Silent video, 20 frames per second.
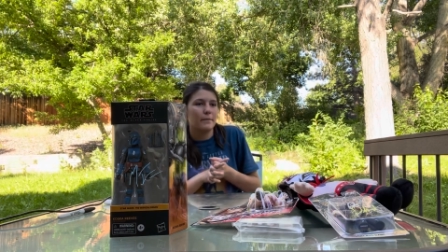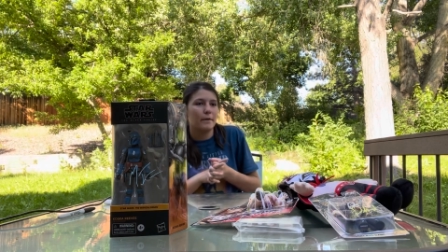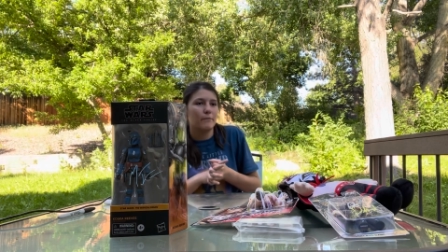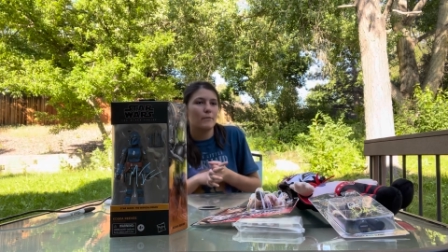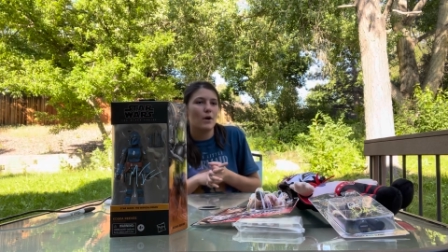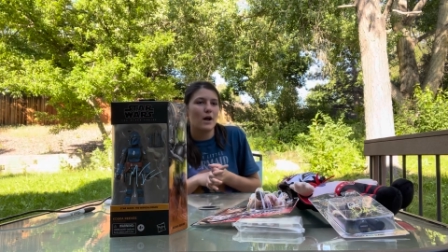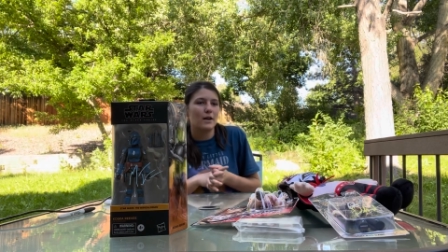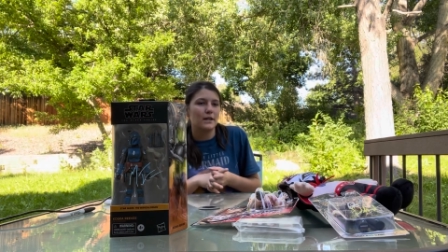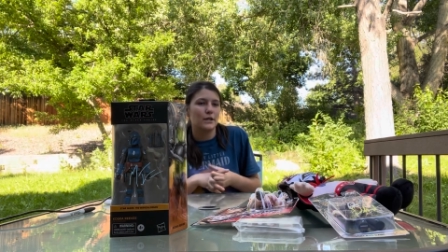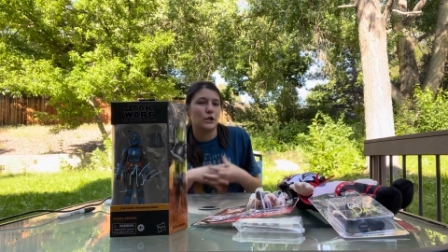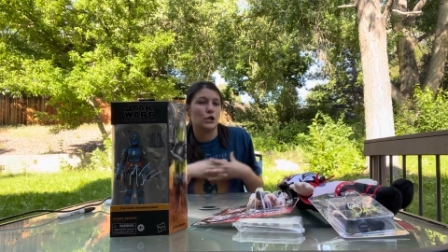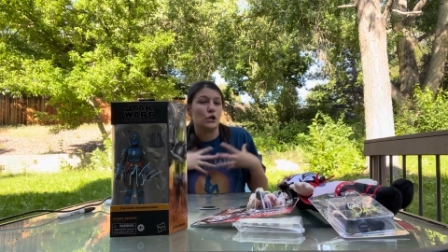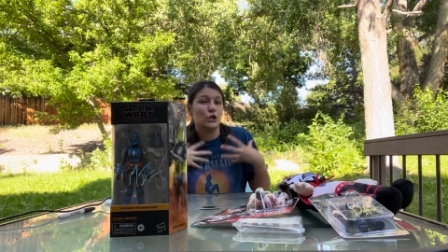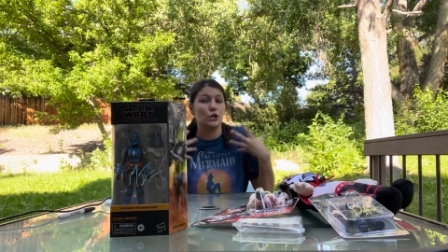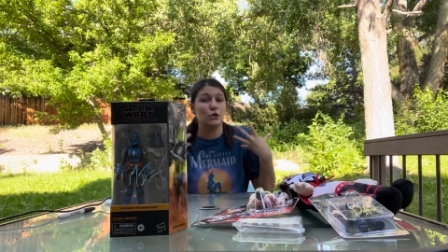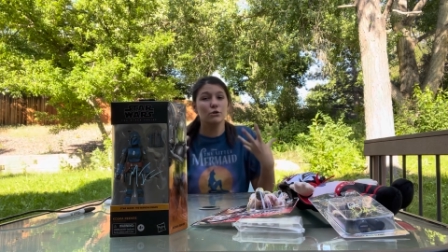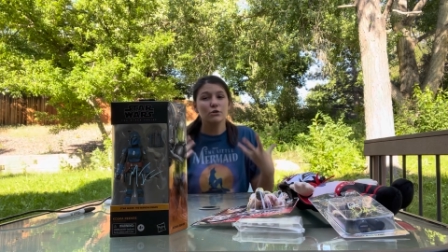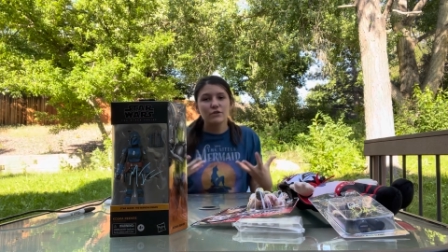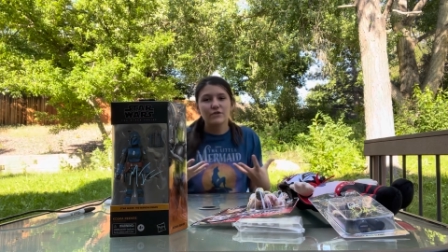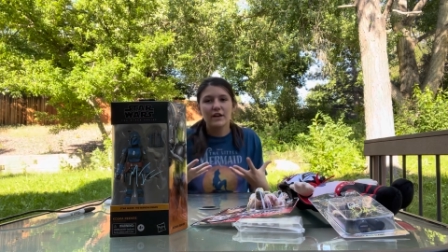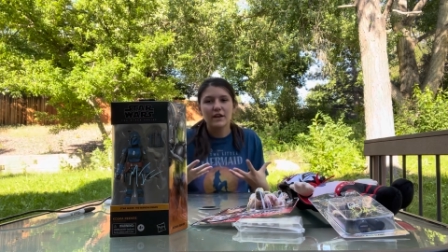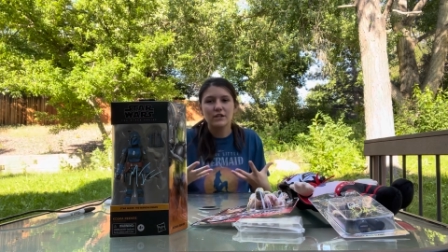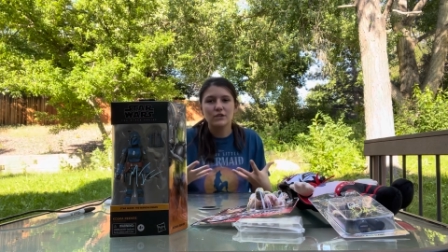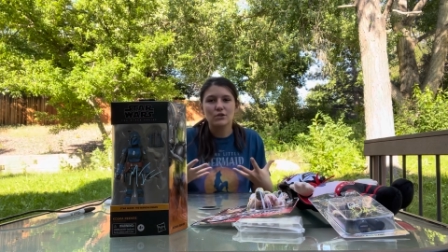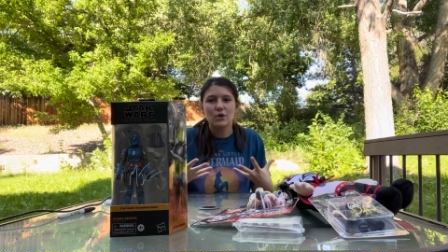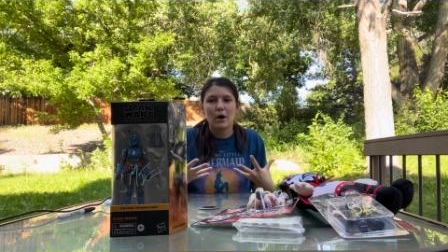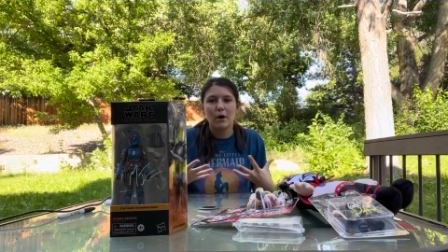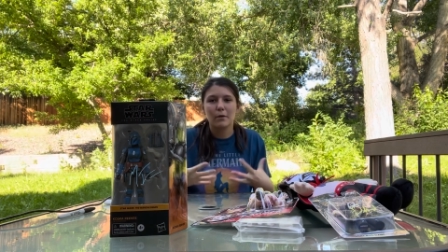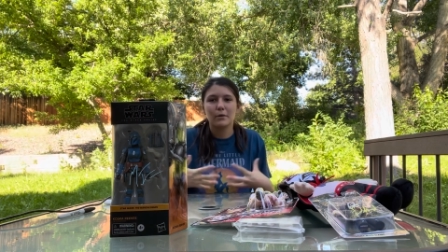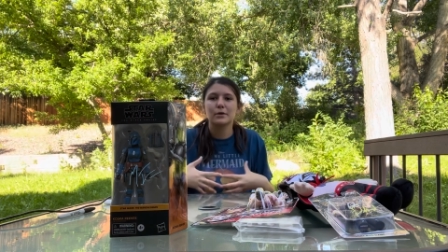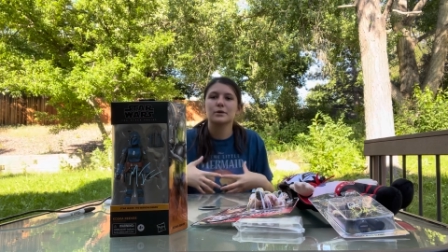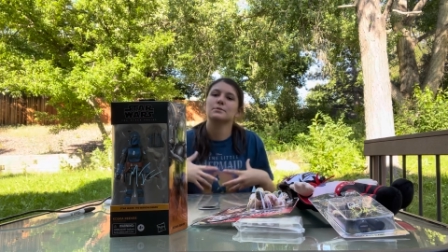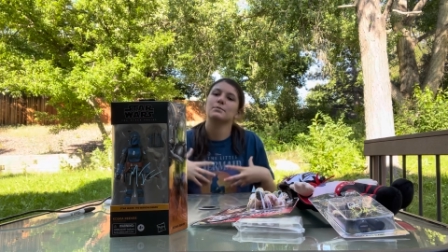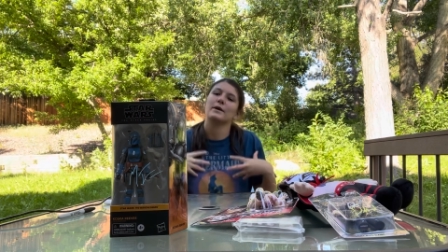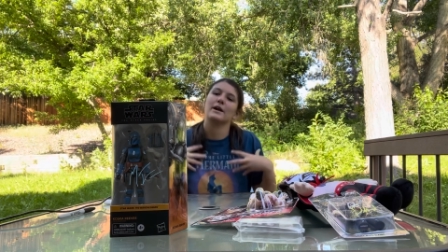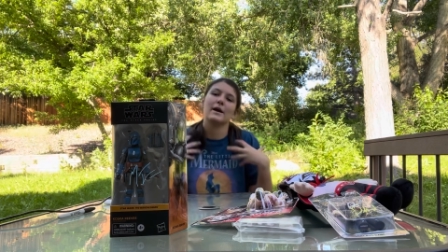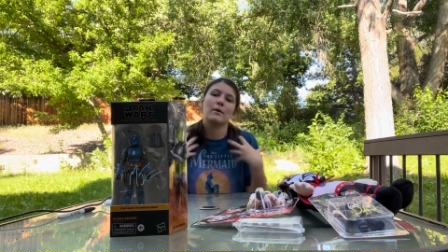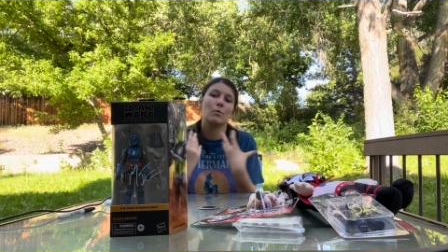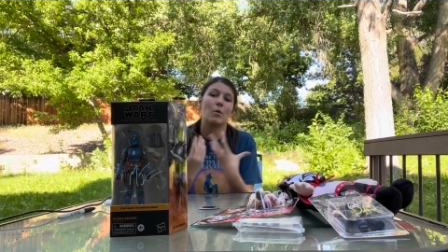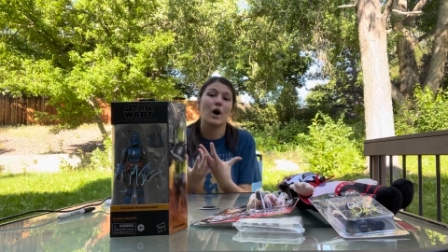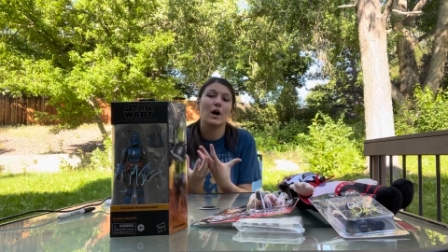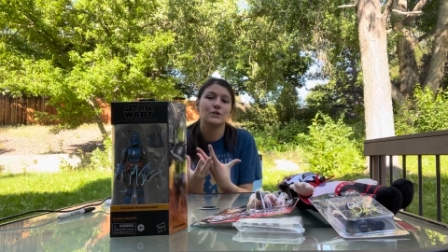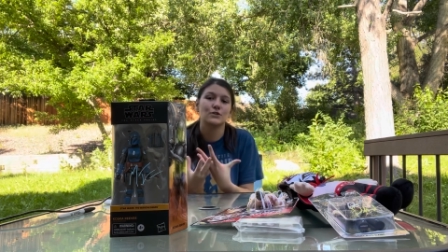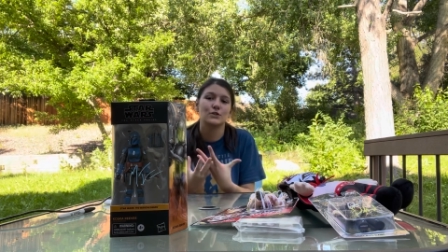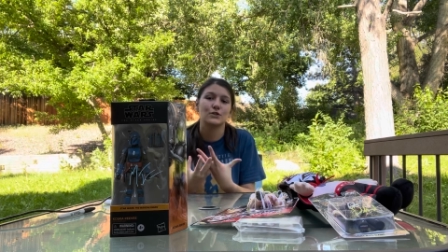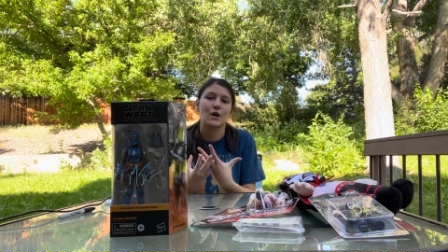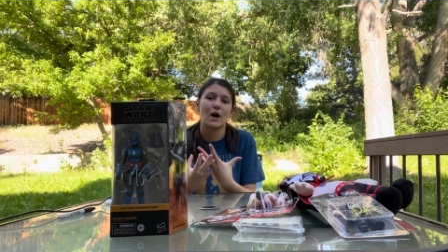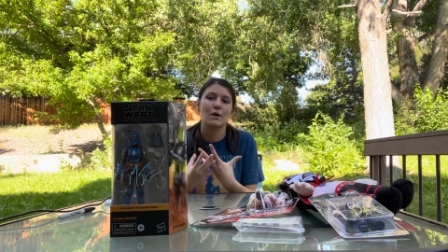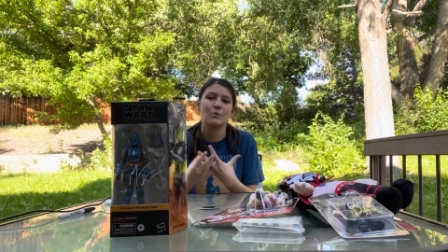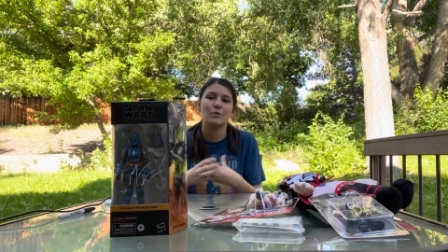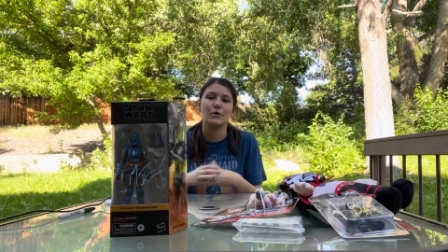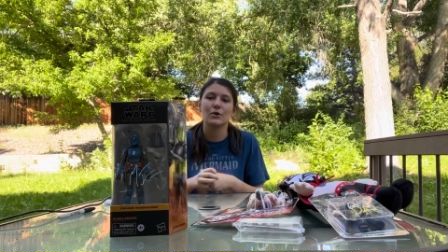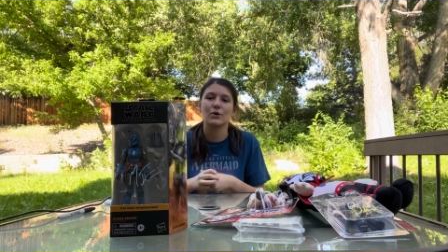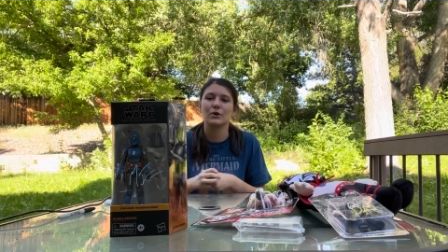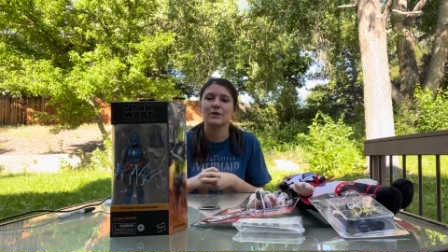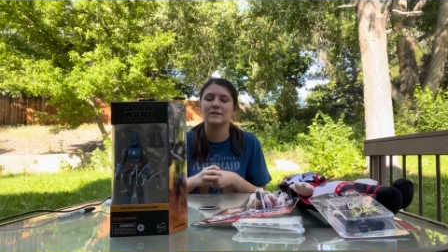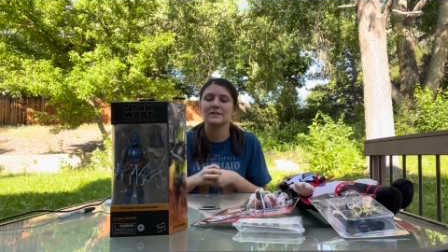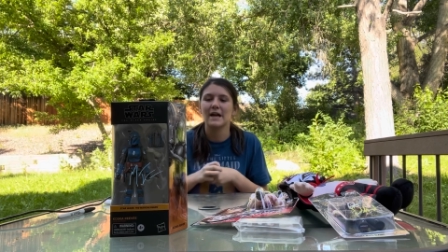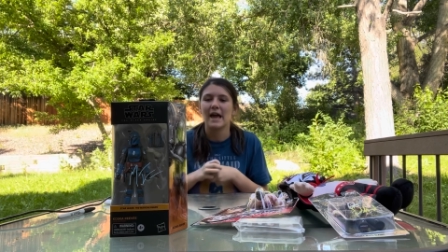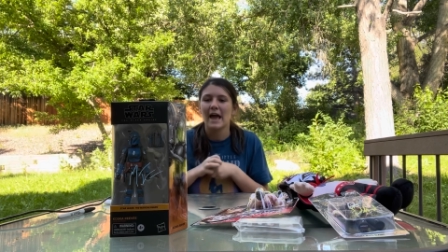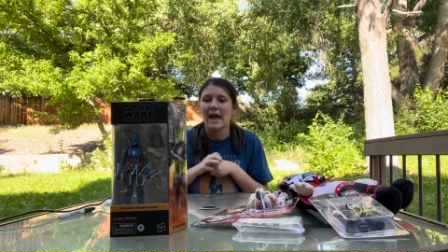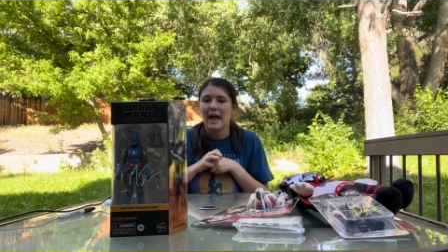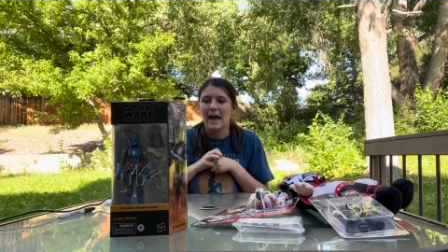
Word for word: am not like a huge fan of Star Wars, but I watched Star Wars,